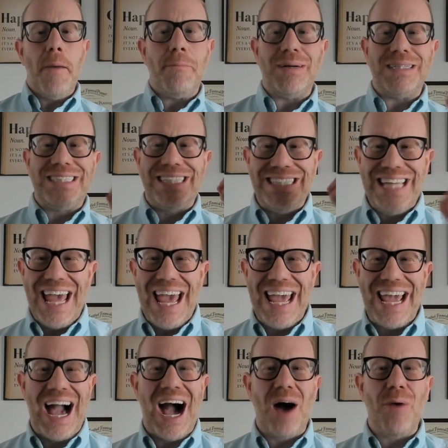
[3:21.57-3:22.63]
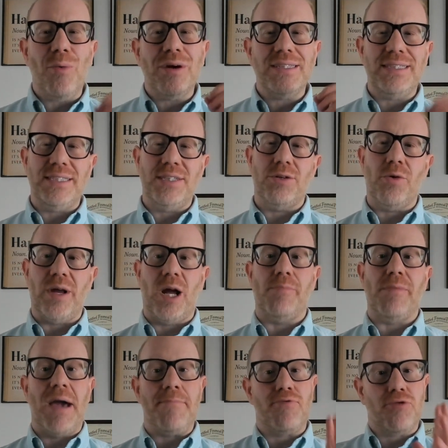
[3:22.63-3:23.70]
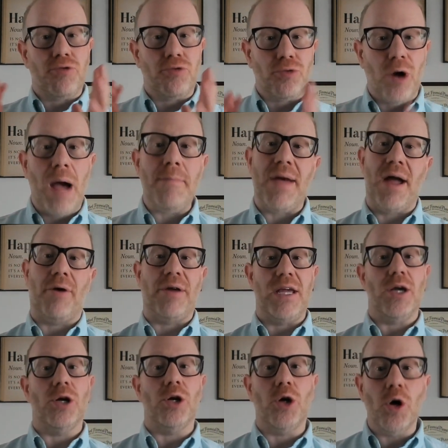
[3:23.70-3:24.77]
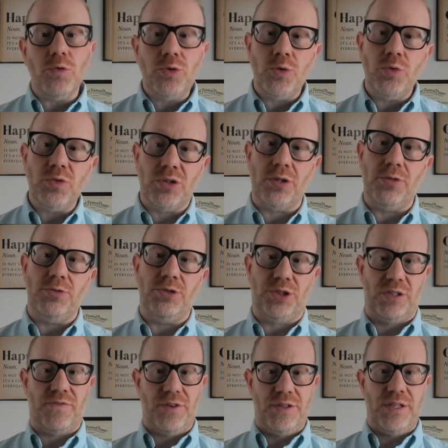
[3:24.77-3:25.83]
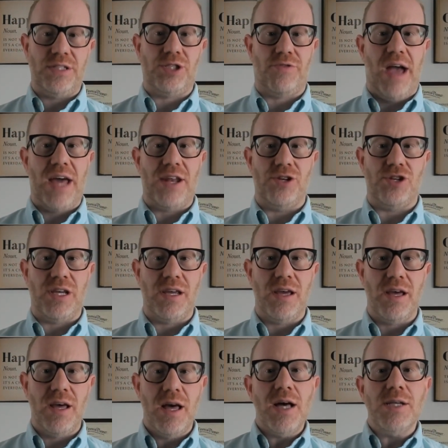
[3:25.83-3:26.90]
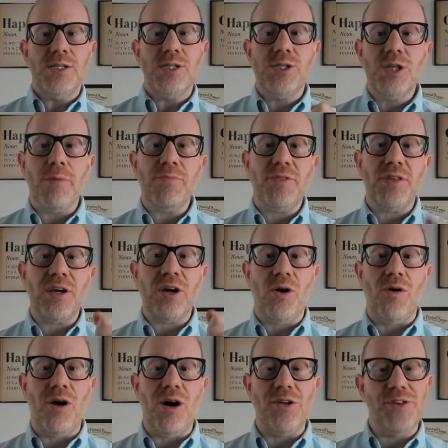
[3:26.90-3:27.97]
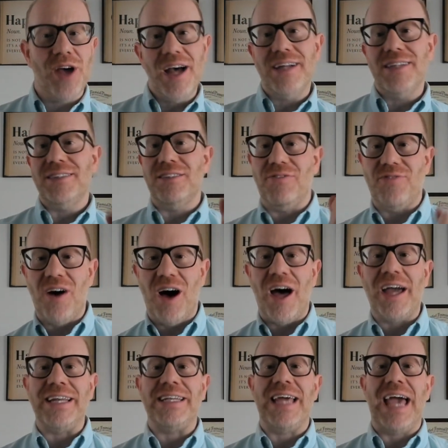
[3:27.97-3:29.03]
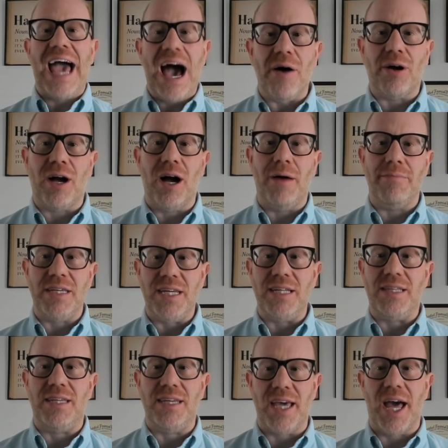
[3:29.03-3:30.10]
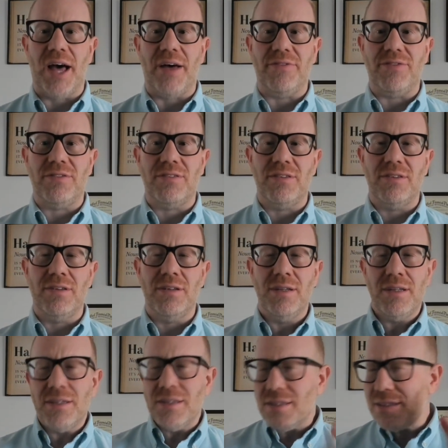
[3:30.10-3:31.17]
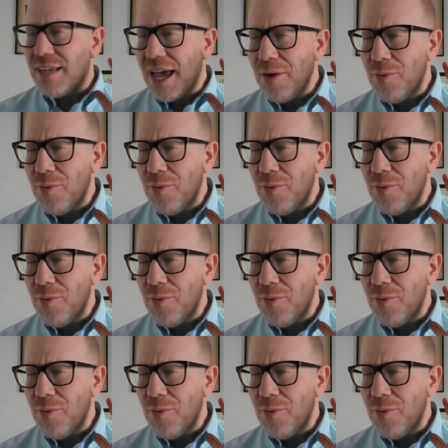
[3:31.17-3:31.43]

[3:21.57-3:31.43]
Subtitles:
But today, I want to zero in on my primary go-to solution for this strategy, something called defined outcome ETFs. Say